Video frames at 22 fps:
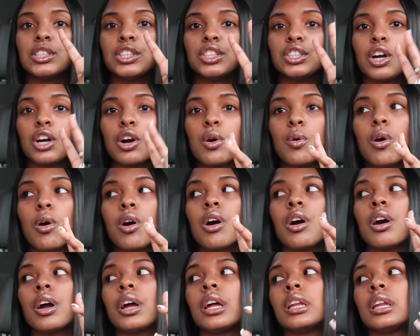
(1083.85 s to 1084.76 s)
a show
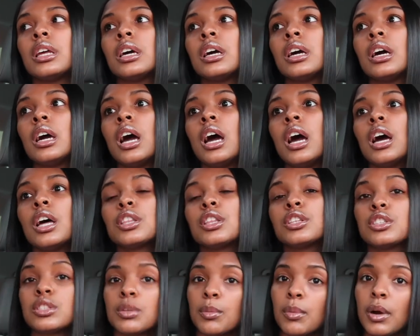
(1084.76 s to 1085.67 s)

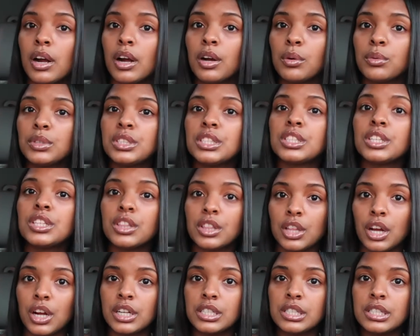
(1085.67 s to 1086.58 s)
on tomorrow, which is
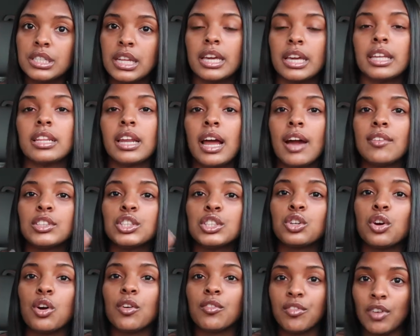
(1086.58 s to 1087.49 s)
Thursday, and then I have a
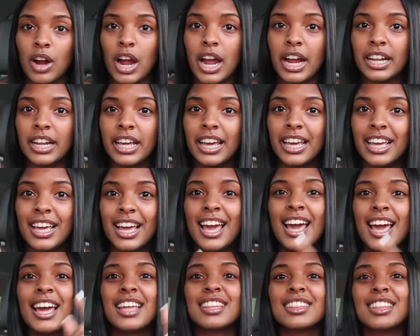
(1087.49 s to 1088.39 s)
show on Friday.
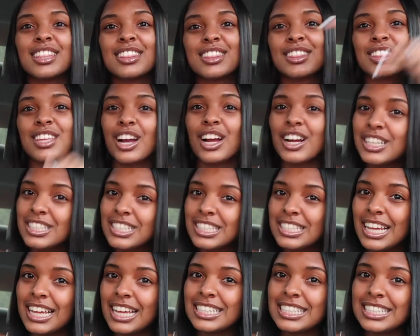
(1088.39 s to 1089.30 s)
The
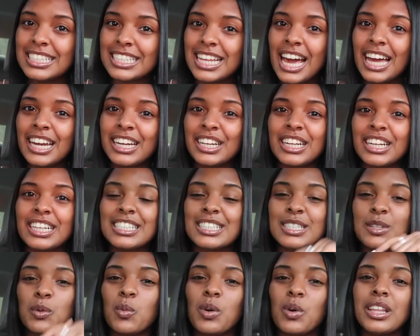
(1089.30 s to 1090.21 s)
Thursday designer
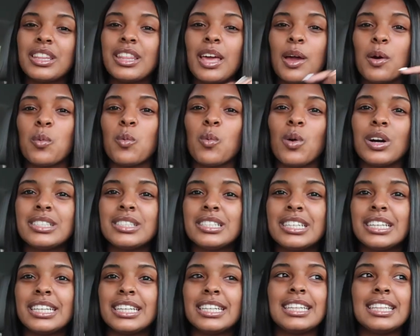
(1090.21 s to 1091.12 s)
is the one that
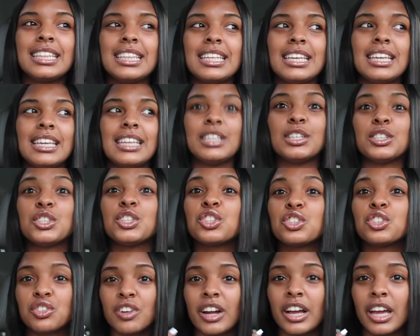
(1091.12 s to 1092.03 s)
wanted the
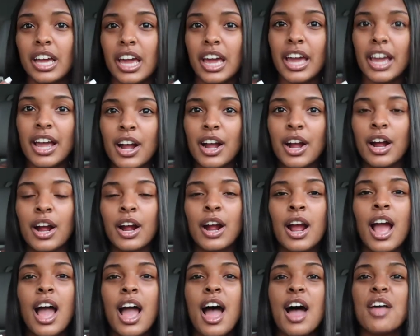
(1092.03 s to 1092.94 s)
straight hair.
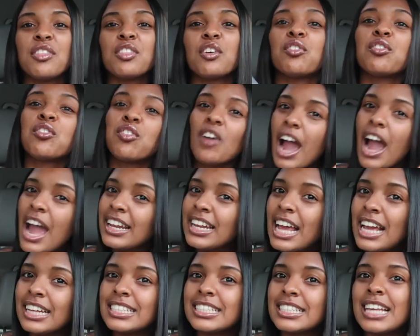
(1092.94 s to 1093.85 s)
The
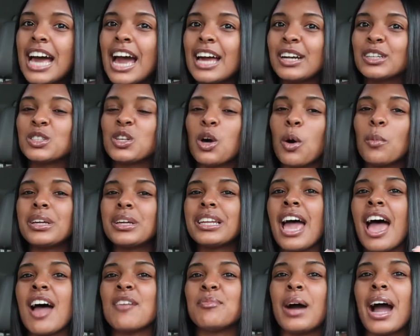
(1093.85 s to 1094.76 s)
Friday designer told me
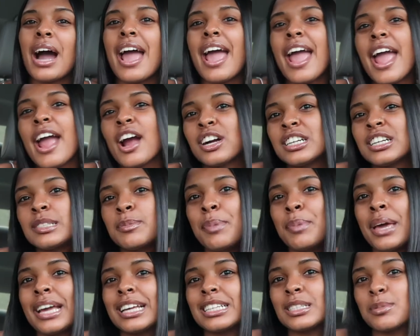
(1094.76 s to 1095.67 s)
to have my hair as
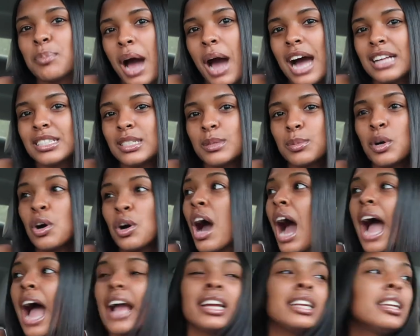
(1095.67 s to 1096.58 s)
big as possible.
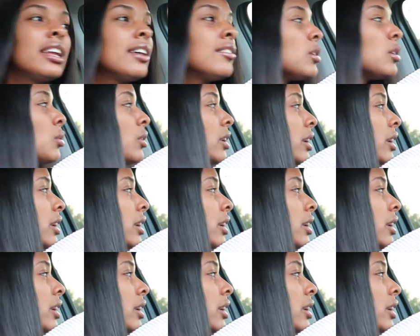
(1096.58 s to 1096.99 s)
I can never